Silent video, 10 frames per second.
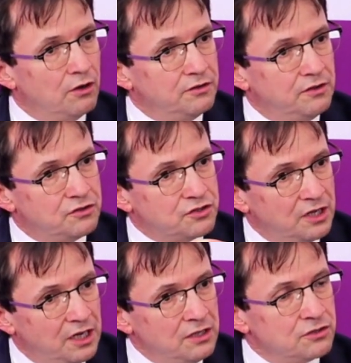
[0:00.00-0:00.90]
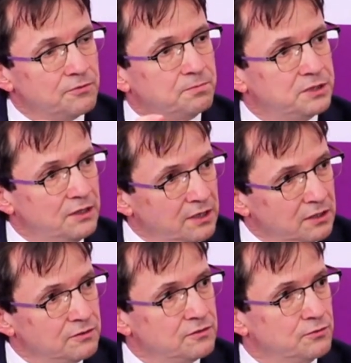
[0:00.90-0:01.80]
the change of
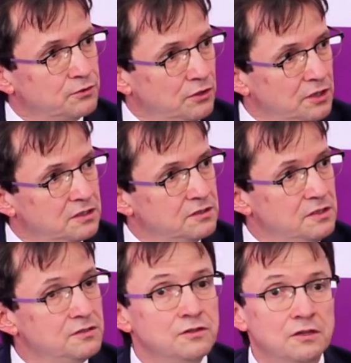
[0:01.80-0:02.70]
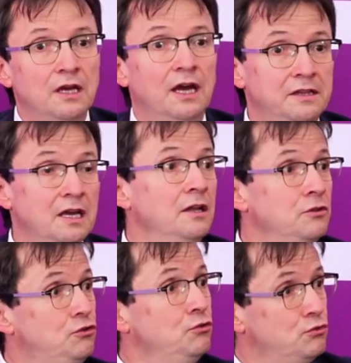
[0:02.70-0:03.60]
prevalence of chronic diseases at the
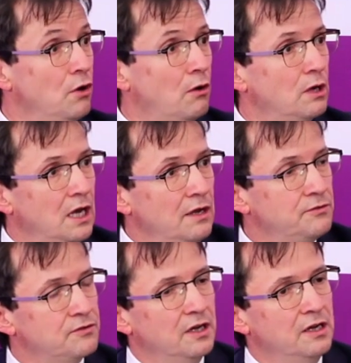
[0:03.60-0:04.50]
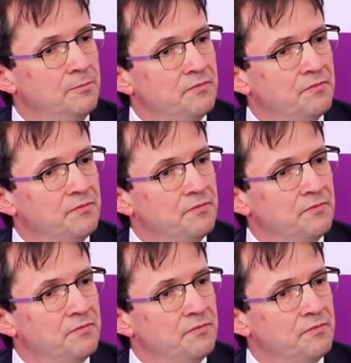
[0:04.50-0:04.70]
end due to our lifestyle.